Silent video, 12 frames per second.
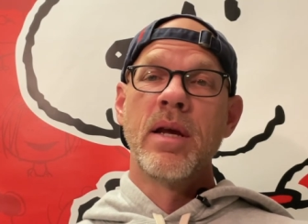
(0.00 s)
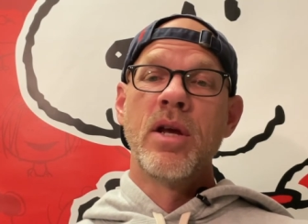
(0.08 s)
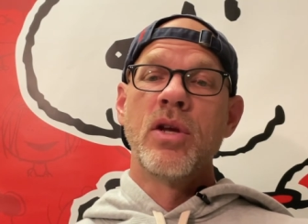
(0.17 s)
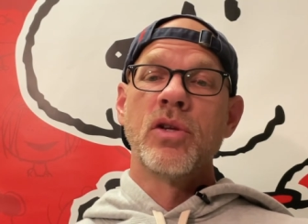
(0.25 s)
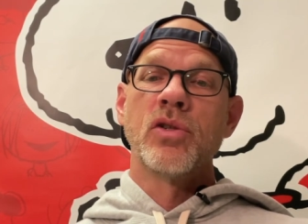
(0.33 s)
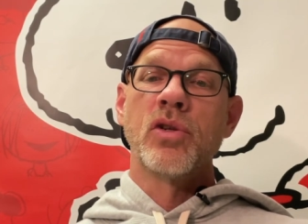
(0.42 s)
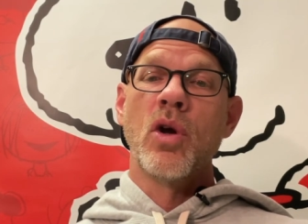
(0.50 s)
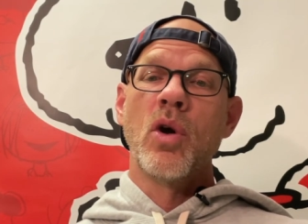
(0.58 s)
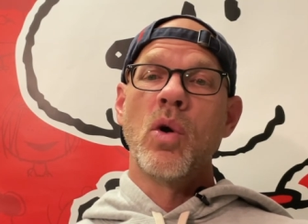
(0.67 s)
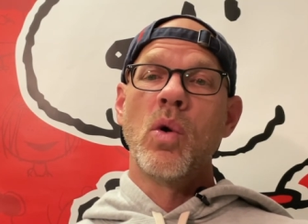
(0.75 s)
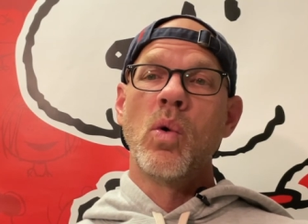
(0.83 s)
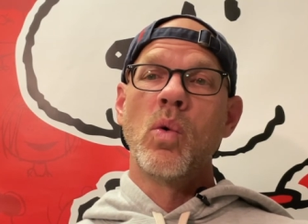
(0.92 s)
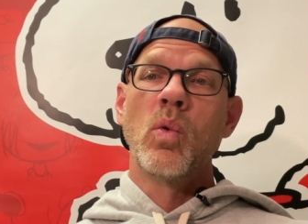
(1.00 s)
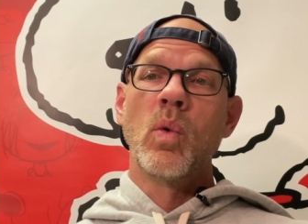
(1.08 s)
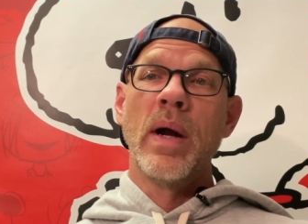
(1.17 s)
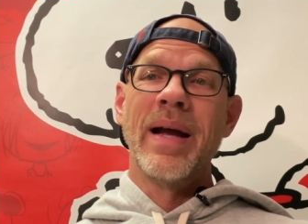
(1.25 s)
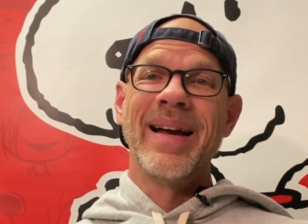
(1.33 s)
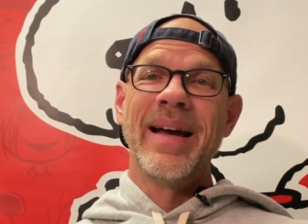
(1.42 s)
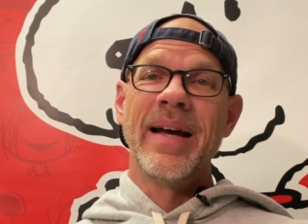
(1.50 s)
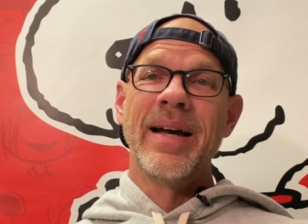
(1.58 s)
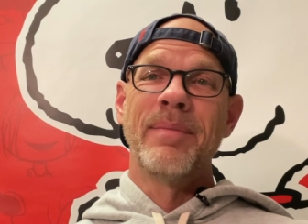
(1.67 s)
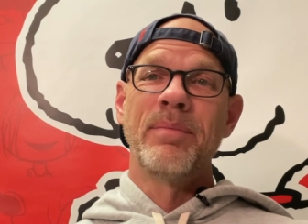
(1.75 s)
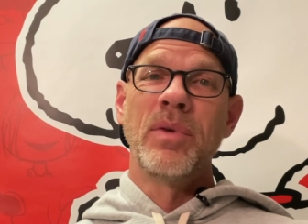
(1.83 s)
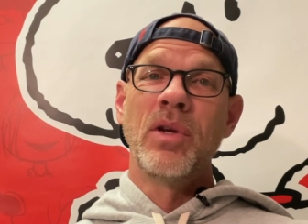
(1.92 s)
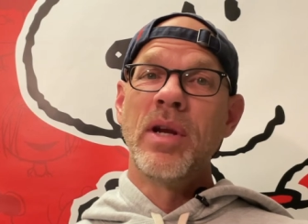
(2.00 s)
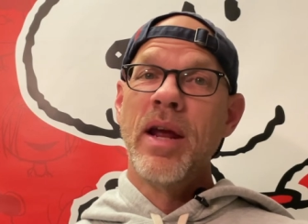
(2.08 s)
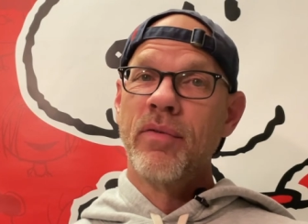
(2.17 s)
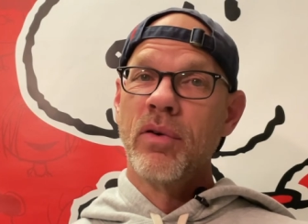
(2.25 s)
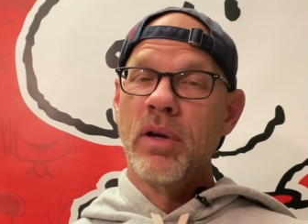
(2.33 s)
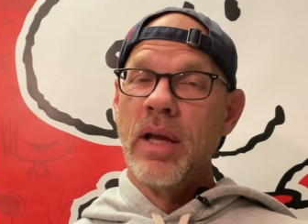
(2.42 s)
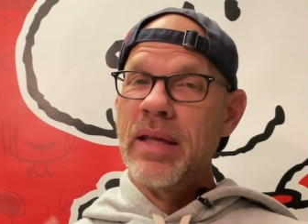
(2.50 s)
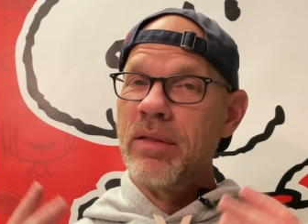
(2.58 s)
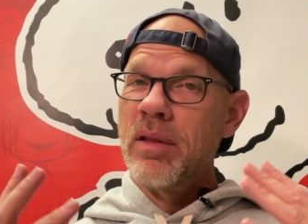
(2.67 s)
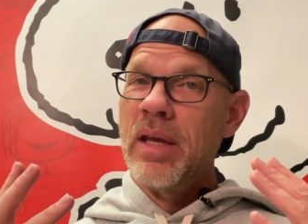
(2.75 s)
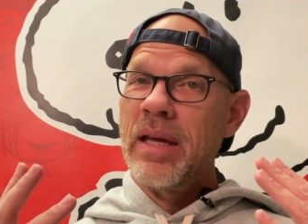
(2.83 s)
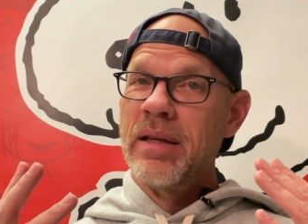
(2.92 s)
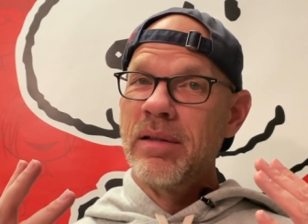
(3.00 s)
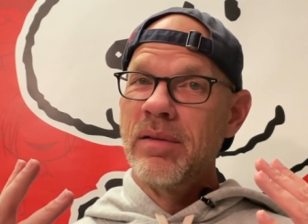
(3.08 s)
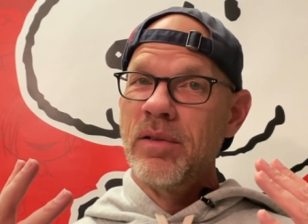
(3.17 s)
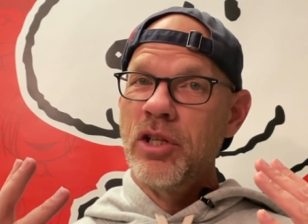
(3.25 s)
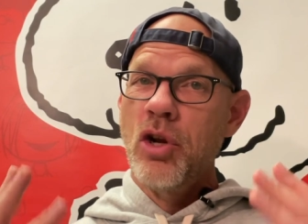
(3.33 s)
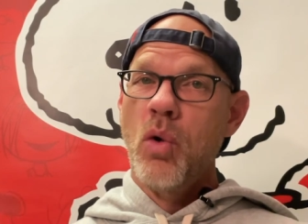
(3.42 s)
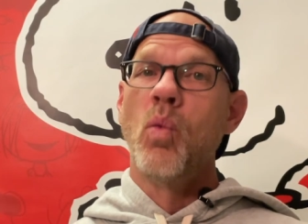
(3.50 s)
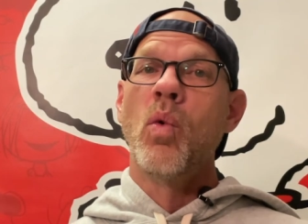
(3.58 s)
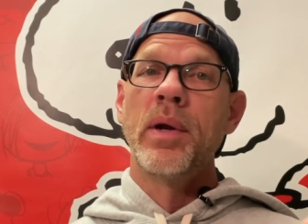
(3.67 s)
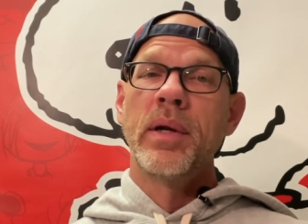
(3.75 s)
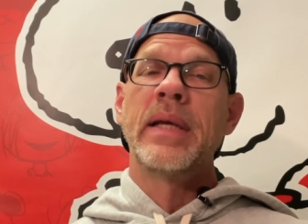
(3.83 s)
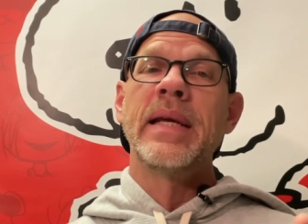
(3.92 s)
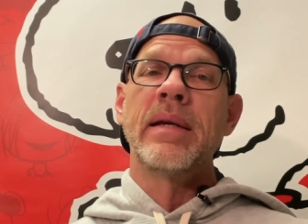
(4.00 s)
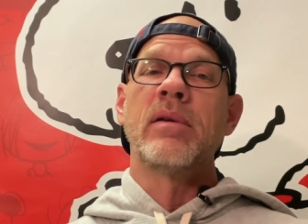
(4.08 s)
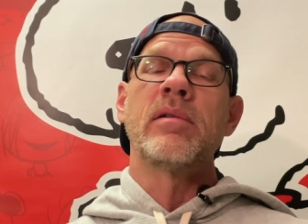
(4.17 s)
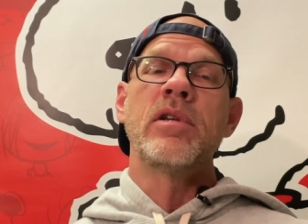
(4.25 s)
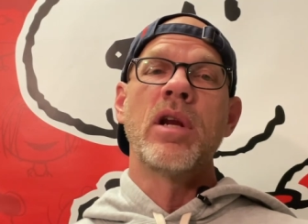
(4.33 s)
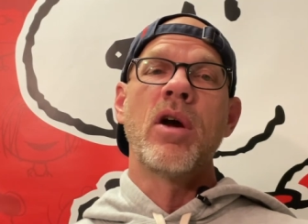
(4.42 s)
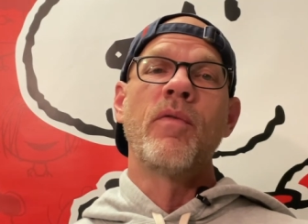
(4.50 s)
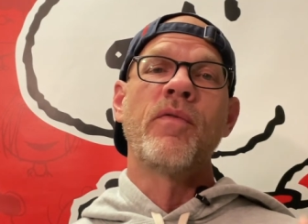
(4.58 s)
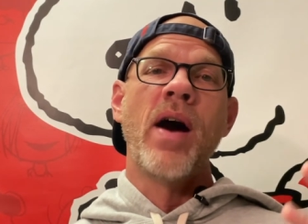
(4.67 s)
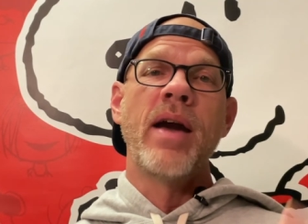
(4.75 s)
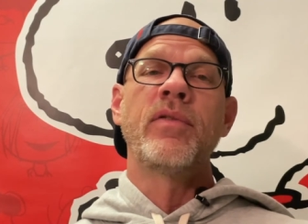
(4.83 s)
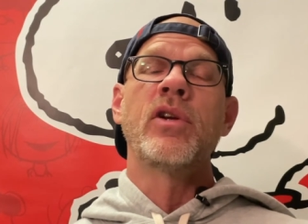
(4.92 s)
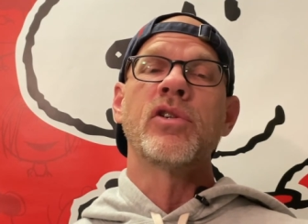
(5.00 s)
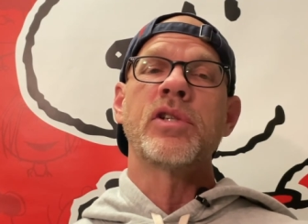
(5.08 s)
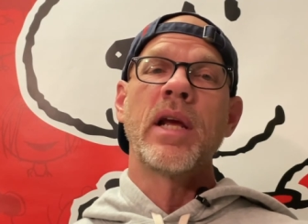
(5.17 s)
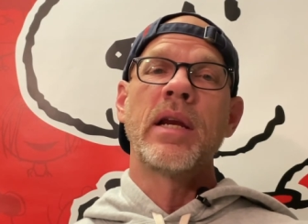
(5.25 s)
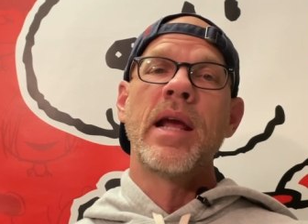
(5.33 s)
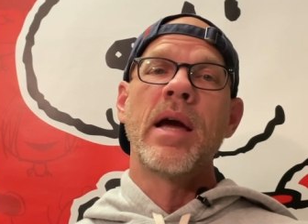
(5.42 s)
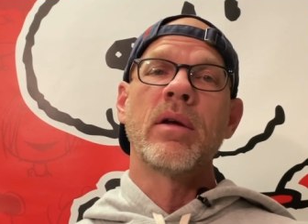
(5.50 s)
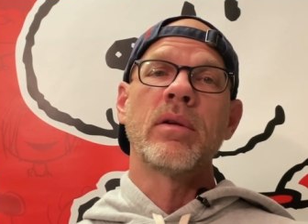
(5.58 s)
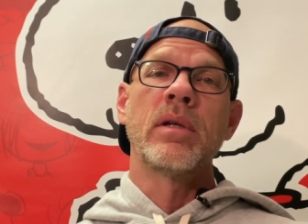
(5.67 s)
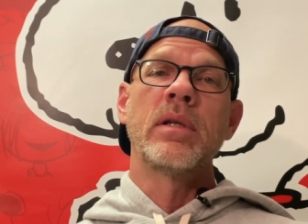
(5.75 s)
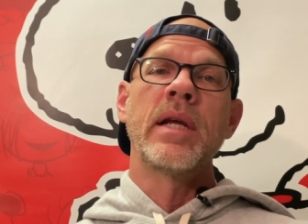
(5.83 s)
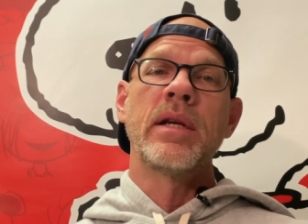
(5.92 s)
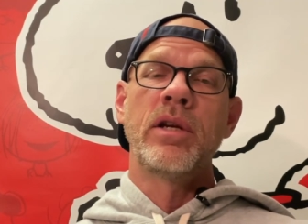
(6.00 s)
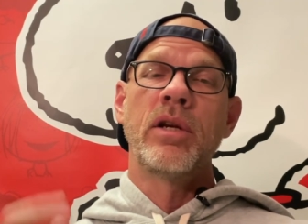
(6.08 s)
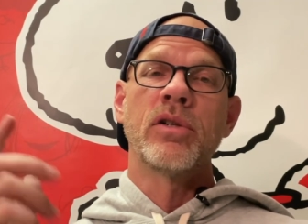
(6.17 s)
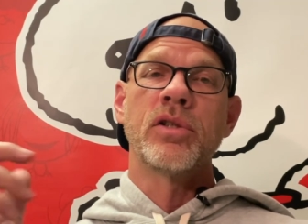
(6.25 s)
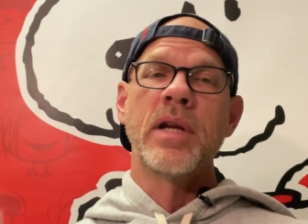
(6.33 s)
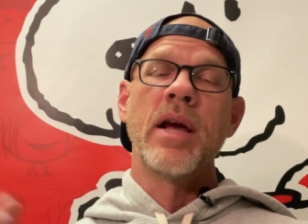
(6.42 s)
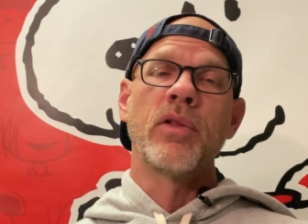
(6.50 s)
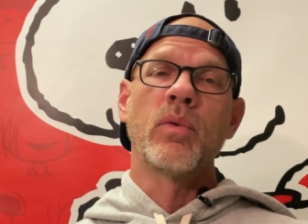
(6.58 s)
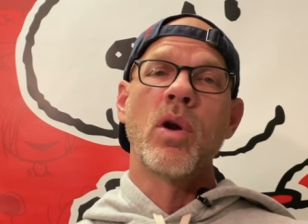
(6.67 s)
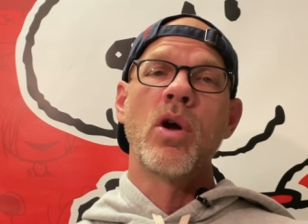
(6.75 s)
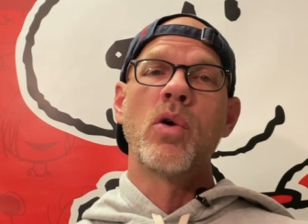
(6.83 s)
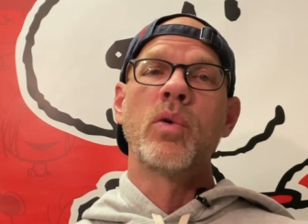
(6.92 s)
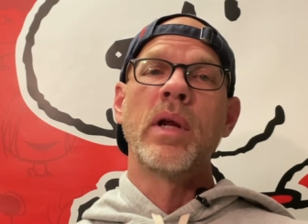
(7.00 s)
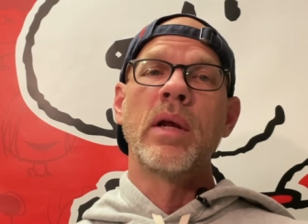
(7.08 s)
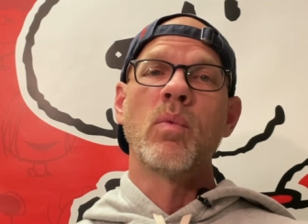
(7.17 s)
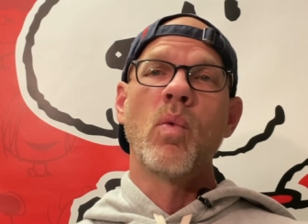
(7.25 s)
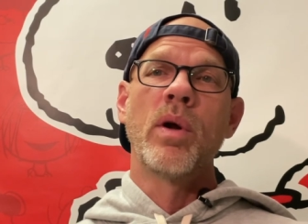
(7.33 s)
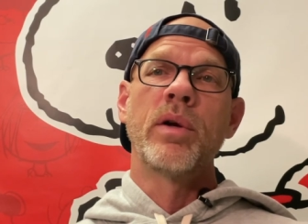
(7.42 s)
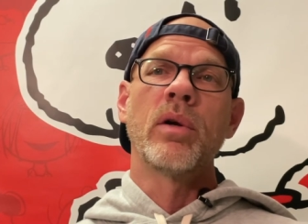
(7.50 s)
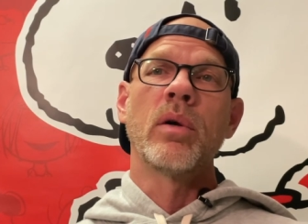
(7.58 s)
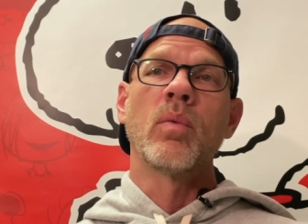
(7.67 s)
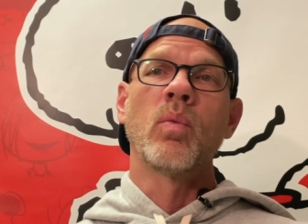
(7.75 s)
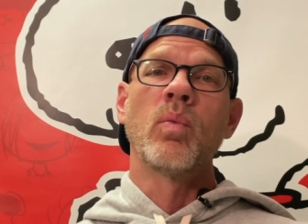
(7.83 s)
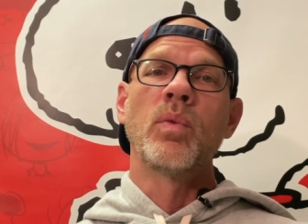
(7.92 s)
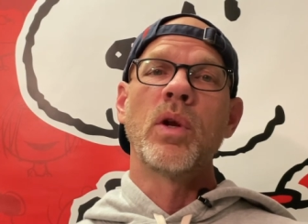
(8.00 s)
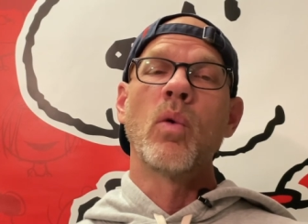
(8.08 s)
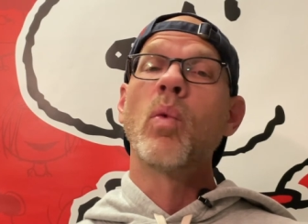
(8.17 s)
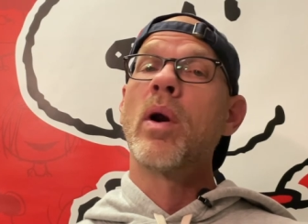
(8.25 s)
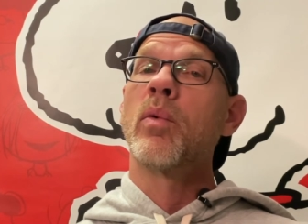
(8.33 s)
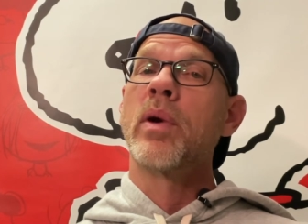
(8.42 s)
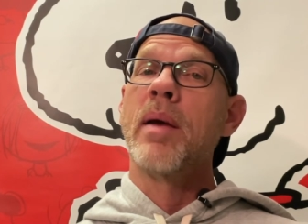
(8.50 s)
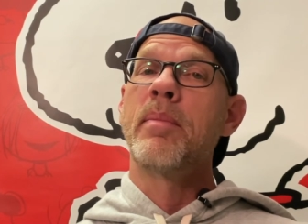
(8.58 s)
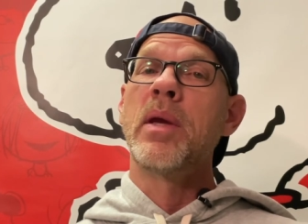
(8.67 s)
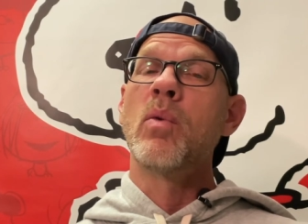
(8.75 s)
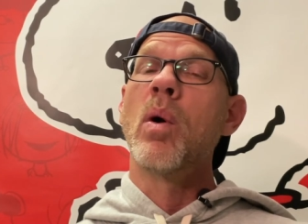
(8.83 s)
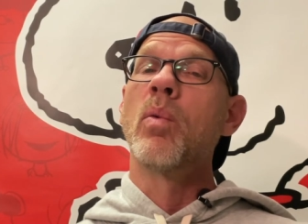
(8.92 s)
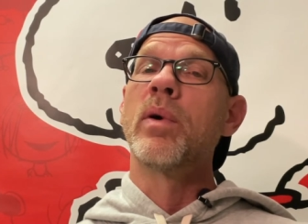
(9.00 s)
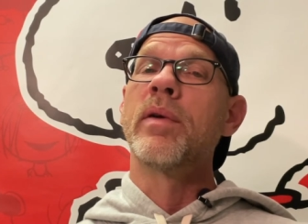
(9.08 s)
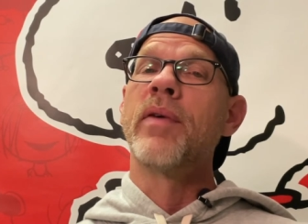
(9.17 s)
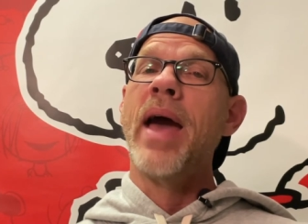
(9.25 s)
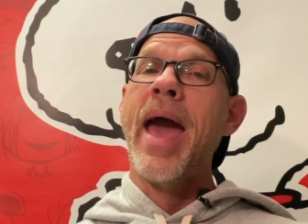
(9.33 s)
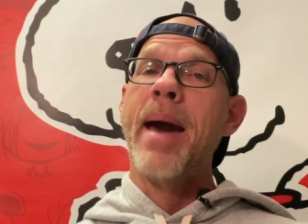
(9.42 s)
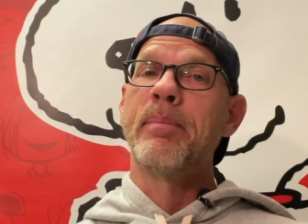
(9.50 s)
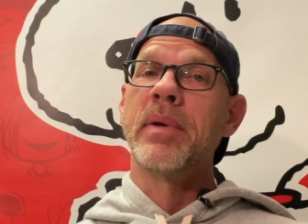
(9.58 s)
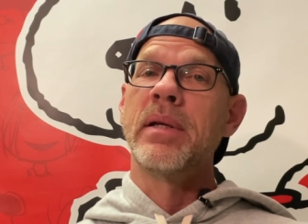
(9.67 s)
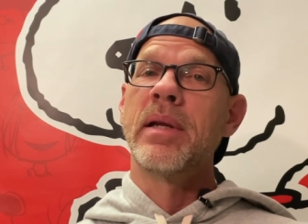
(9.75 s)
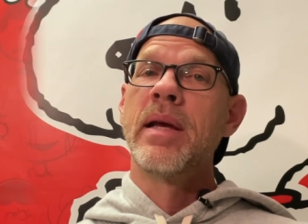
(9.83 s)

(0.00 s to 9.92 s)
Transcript: So um, you never and and you don't want to get you know five years, ten out, ten years down the road and wonder you know where would I be, what would have happened